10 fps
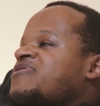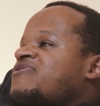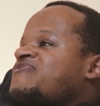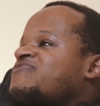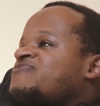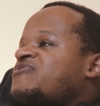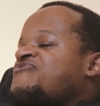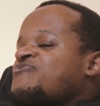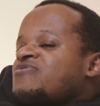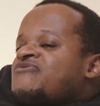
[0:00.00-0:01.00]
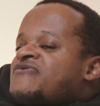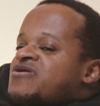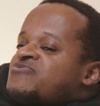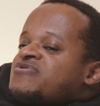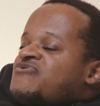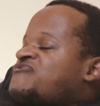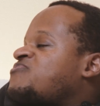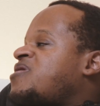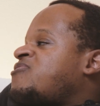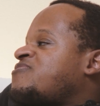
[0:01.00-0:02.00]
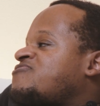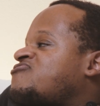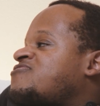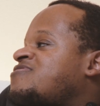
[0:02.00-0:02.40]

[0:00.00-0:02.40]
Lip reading: there's, first of all, a sacredness to marriage.